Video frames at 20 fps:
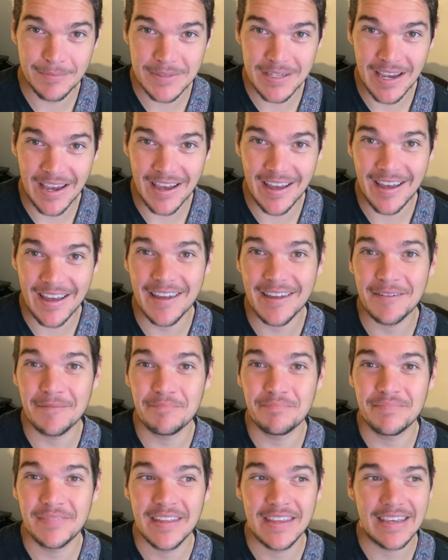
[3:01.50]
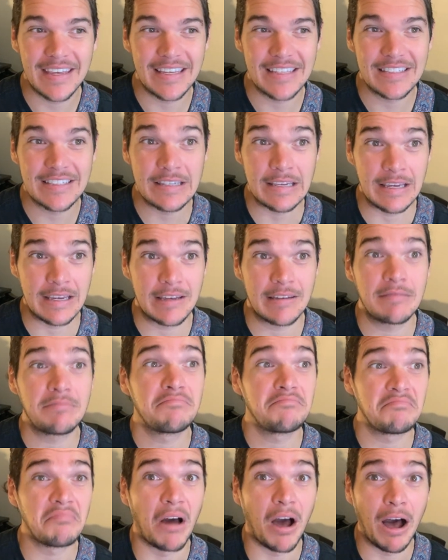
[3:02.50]
time, it's like
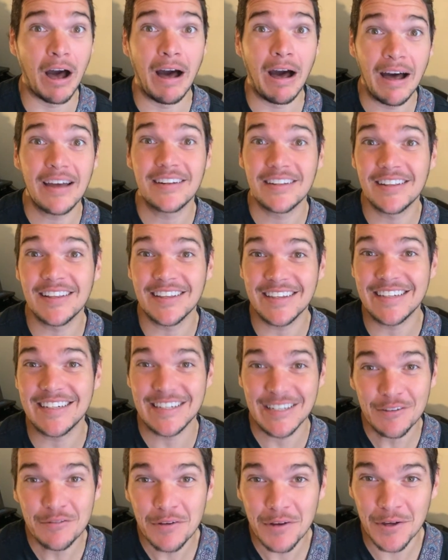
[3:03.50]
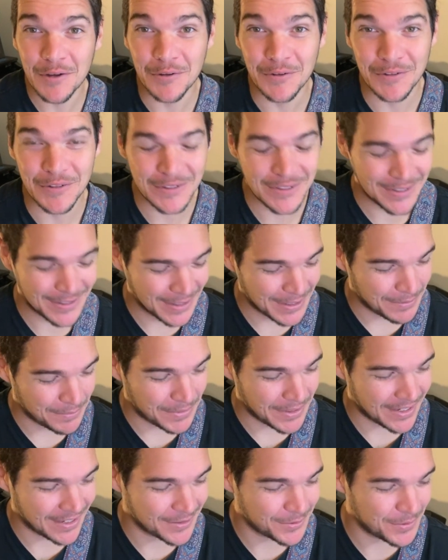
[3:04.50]
oddly difficult
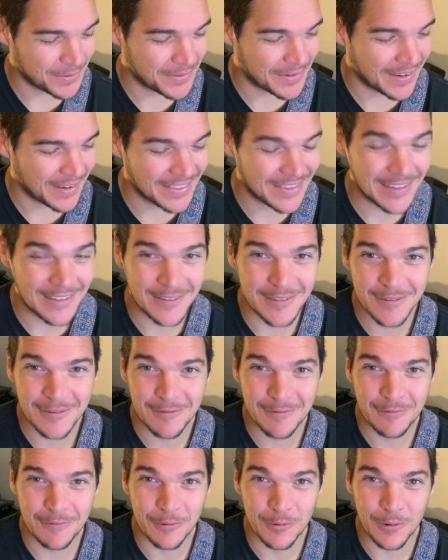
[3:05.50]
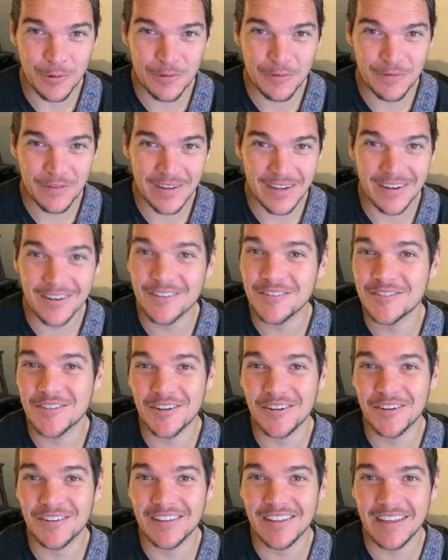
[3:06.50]
because we've got these 4 fingers on
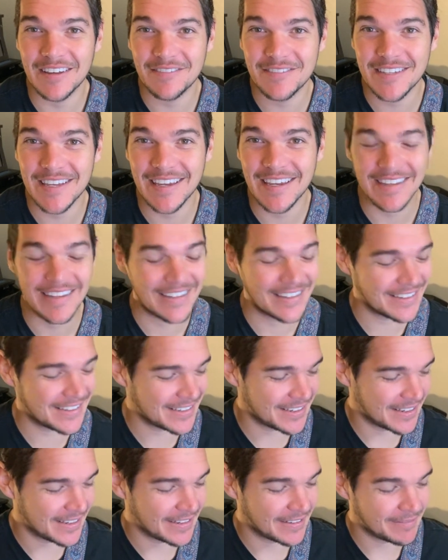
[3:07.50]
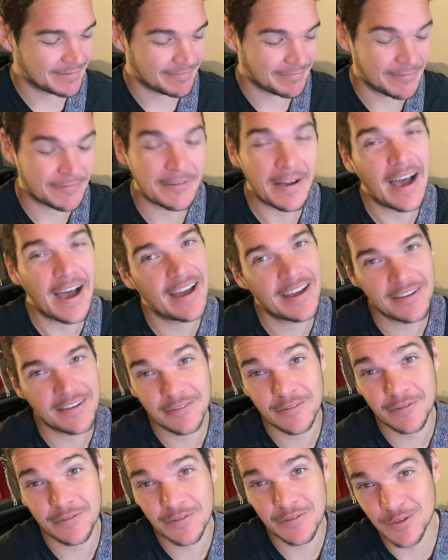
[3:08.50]
our left hand, 5
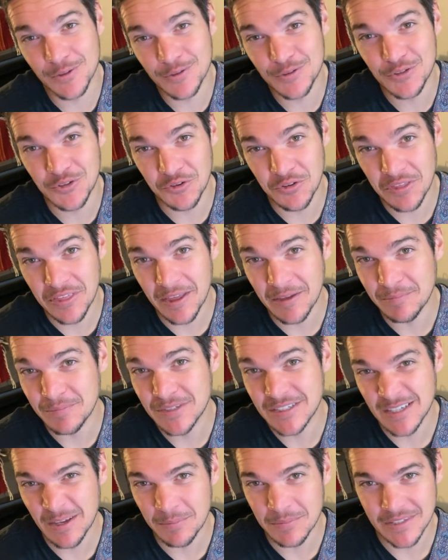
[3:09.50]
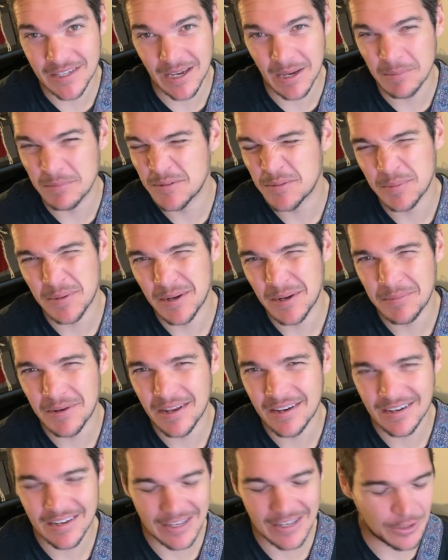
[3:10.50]
if you use your thumb sometimes, but I'm
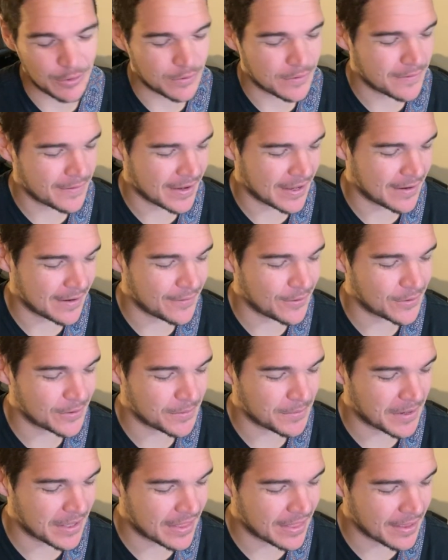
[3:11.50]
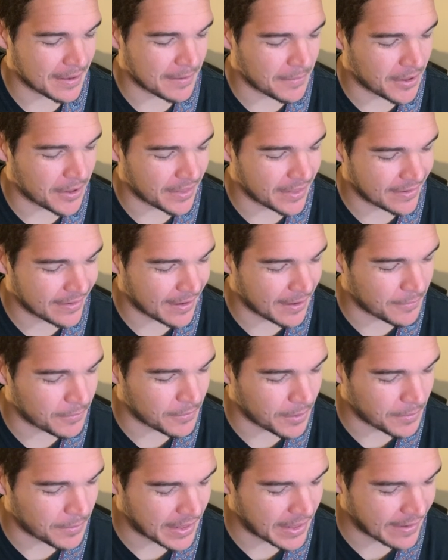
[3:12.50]
not a huge fan of using my thumb all the time
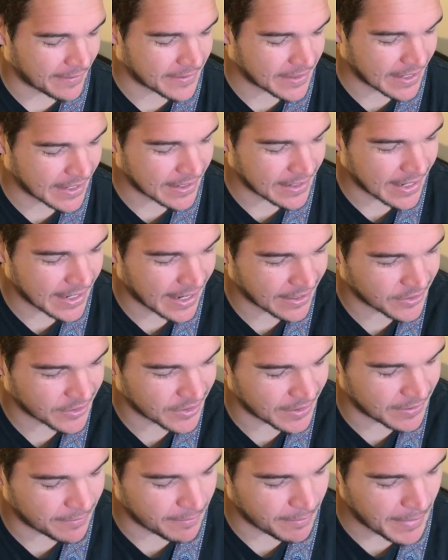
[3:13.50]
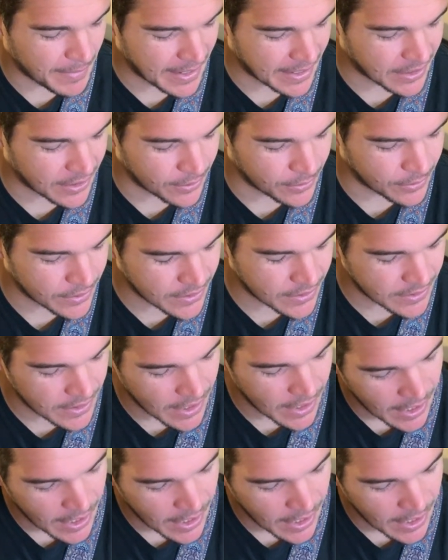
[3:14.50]
on my left hand to actually make notes.